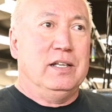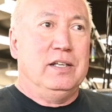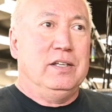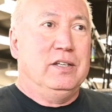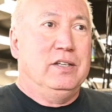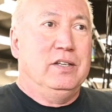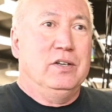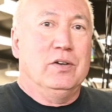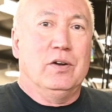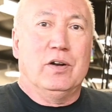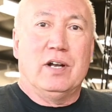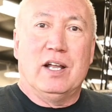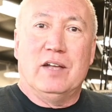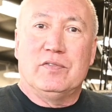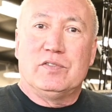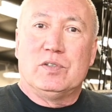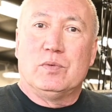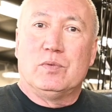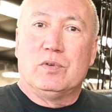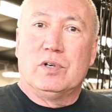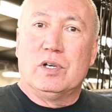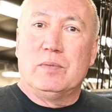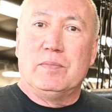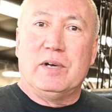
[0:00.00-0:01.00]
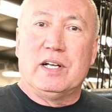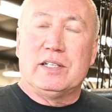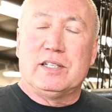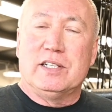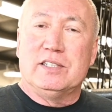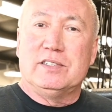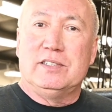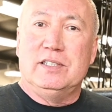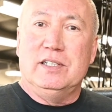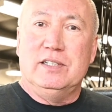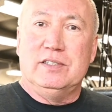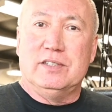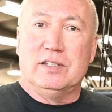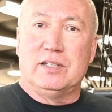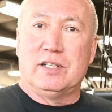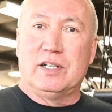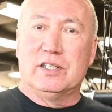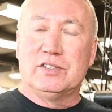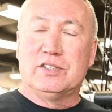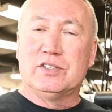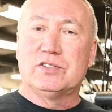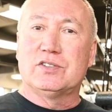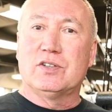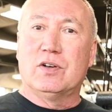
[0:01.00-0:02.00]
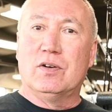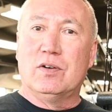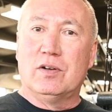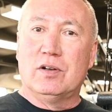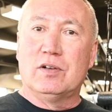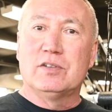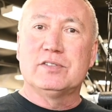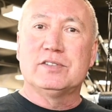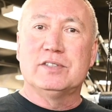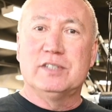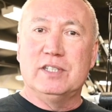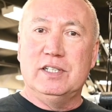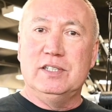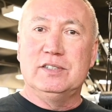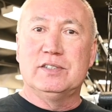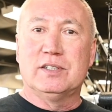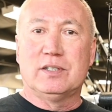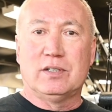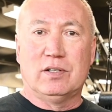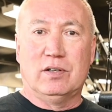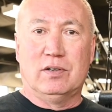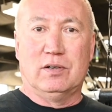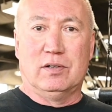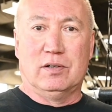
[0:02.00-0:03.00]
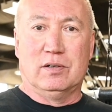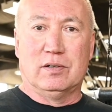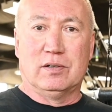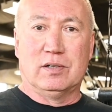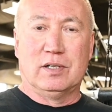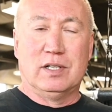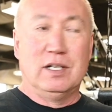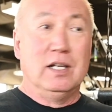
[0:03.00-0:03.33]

you don't have to worry about the season because it's all season long